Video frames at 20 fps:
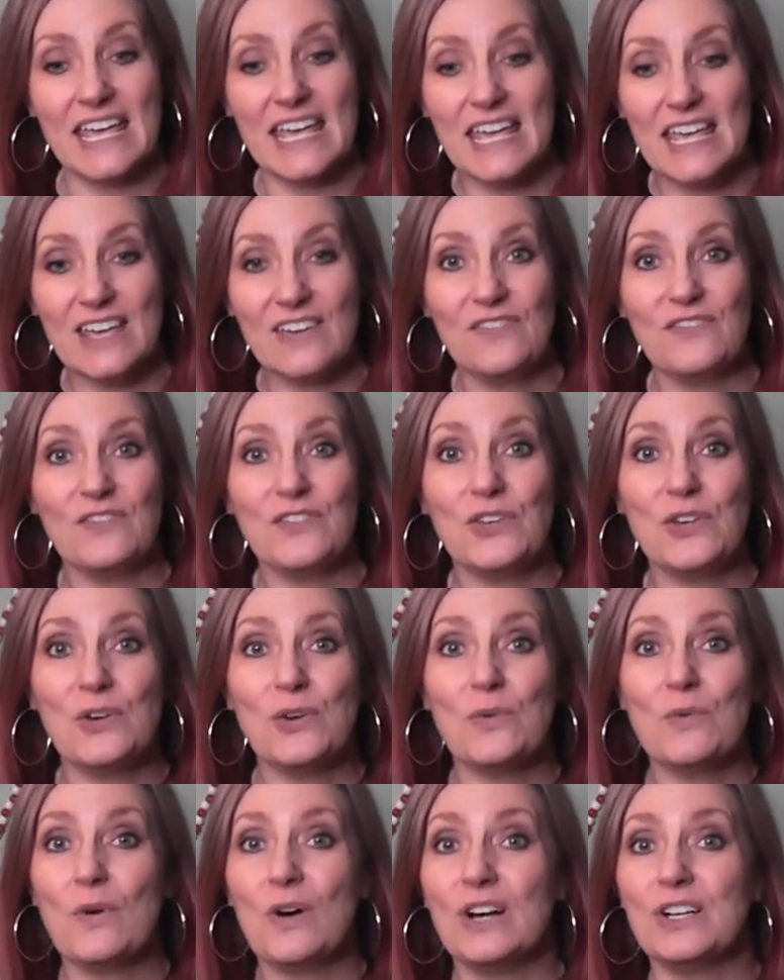If
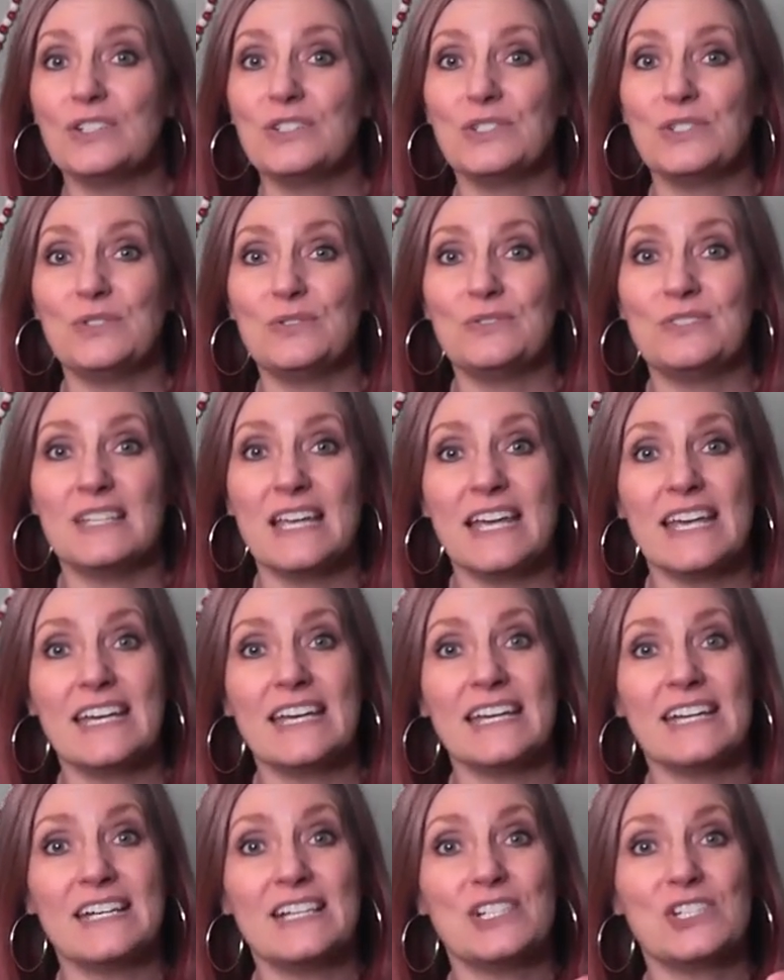you want to
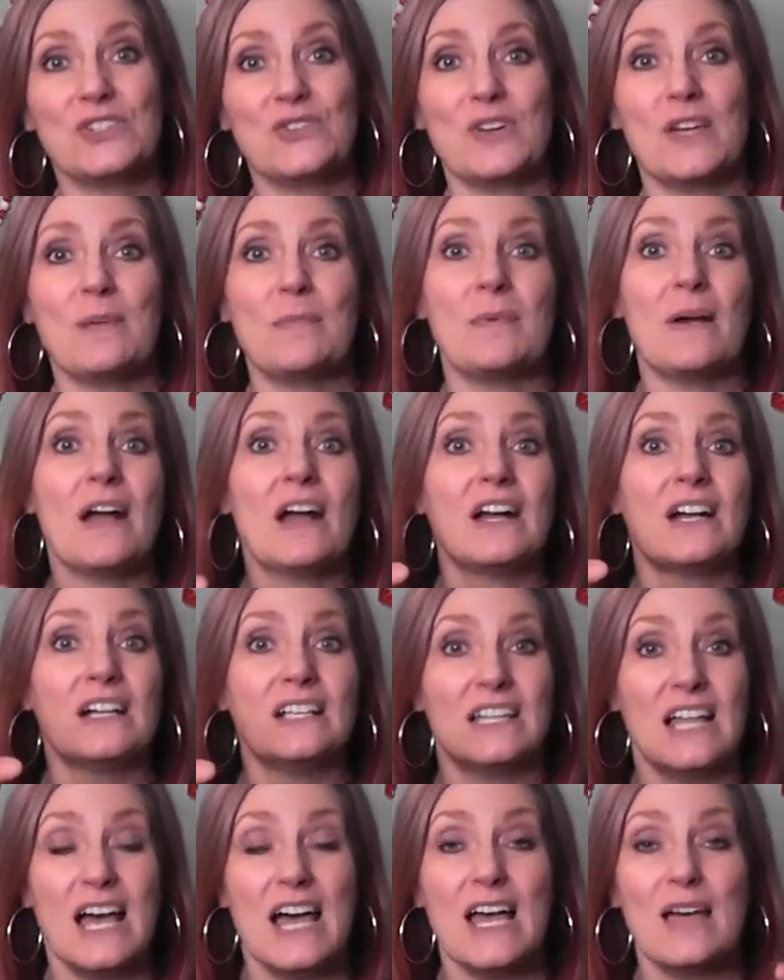take a trip,
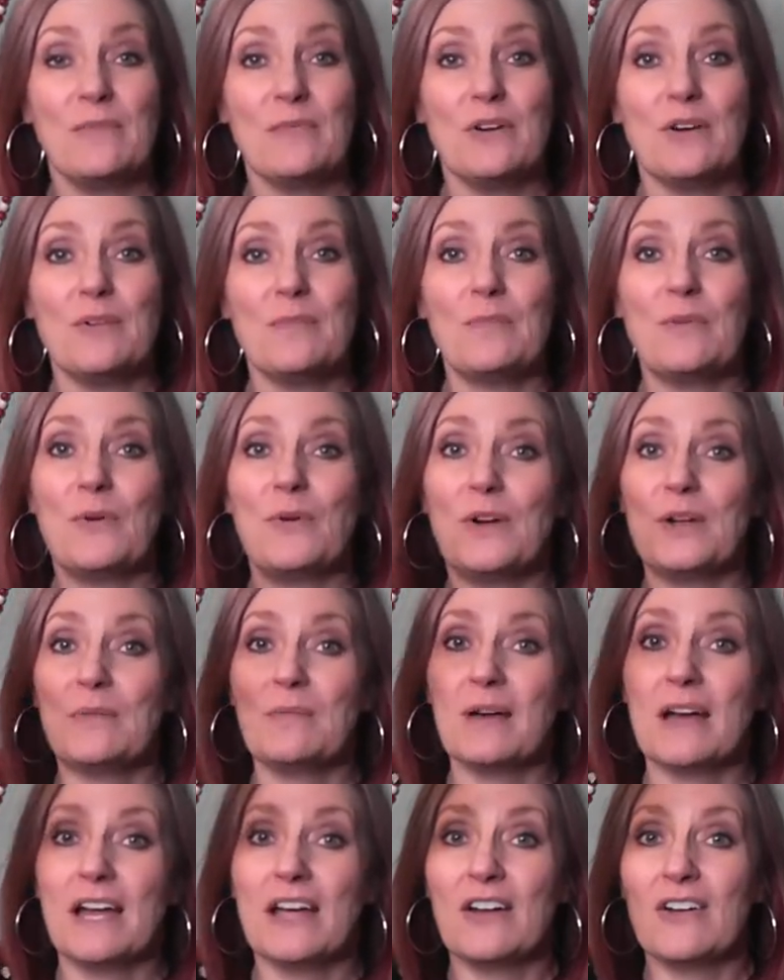climb aboard
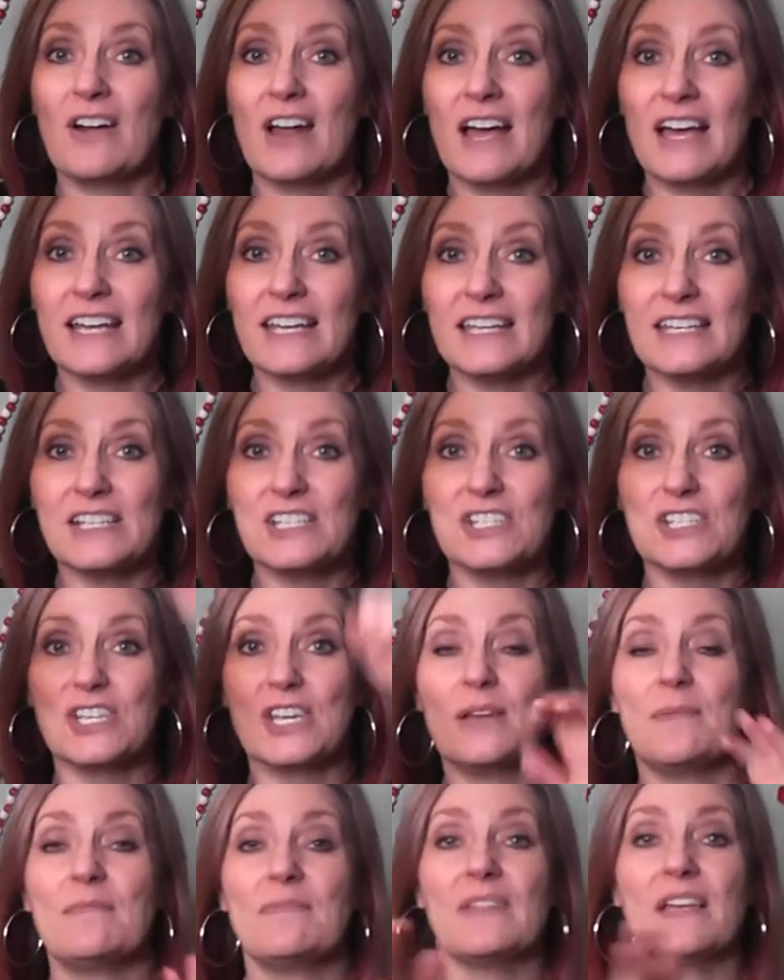my rocket
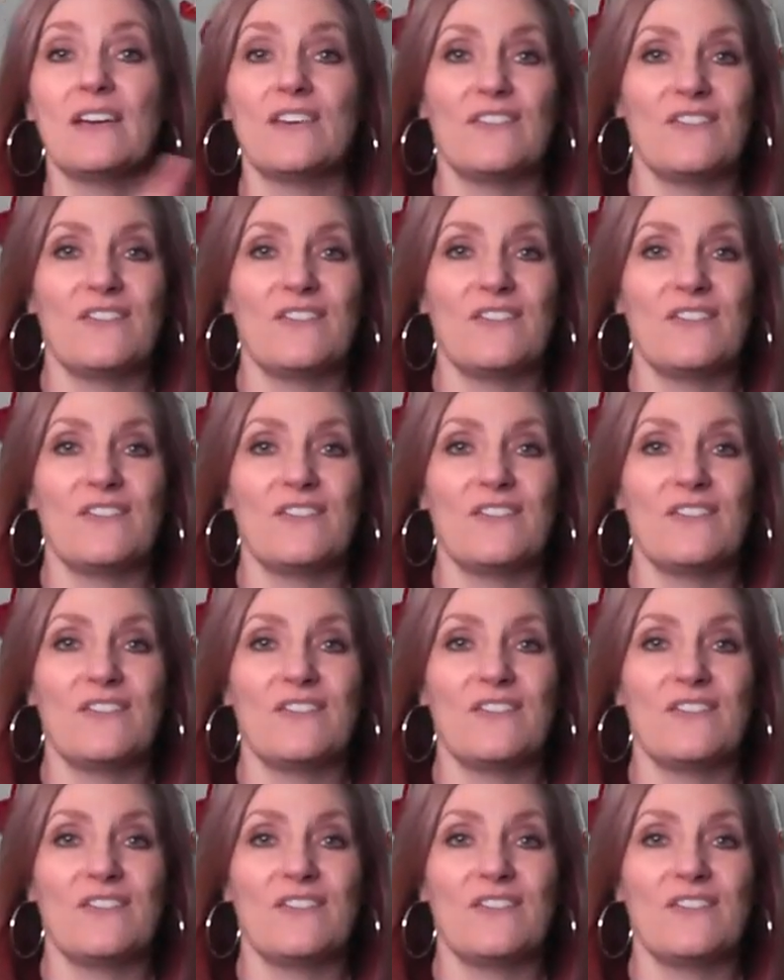ship.